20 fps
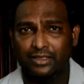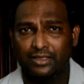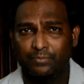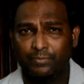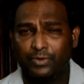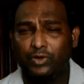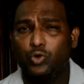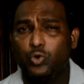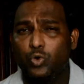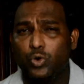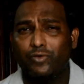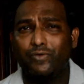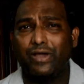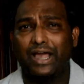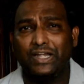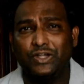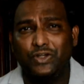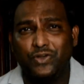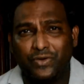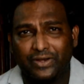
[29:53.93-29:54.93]
but who
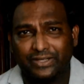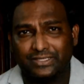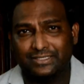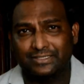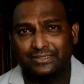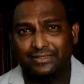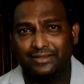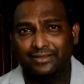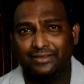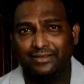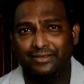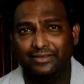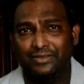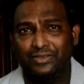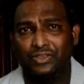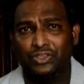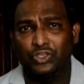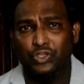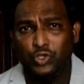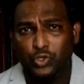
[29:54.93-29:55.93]
have addressed
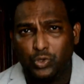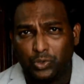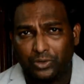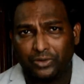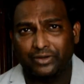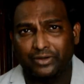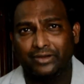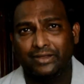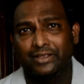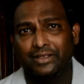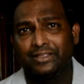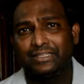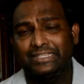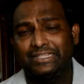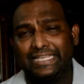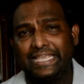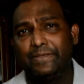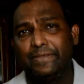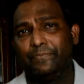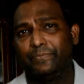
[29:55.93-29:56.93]
your
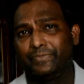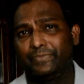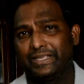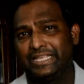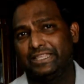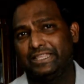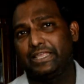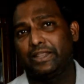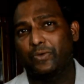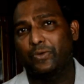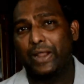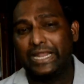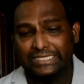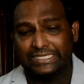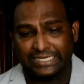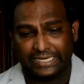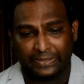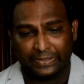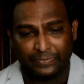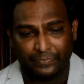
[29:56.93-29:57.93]
theme in the
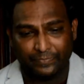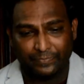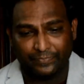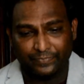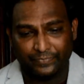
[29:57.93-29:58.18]
writing.